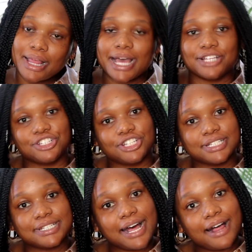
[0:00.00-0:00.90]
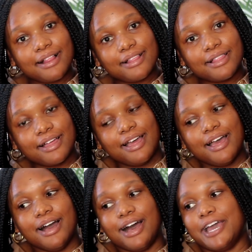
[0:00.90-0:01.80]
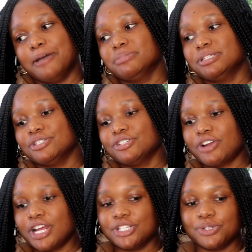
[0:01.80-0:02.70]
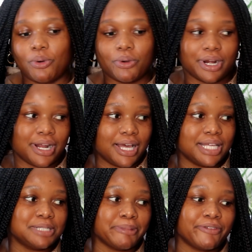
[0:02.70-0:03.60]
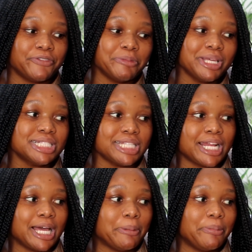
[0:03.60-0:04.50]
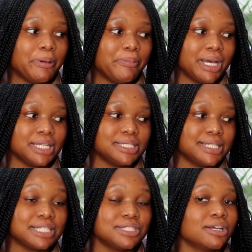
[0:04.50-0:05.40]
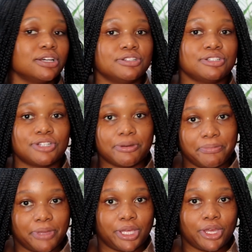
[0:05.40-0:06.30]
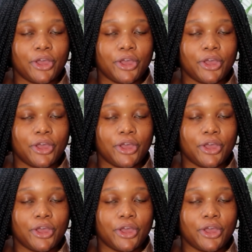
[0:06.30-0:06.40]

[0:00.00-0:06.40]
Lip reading: As you can tell, I am still trying to organize my filming setup, but that's not going to stop me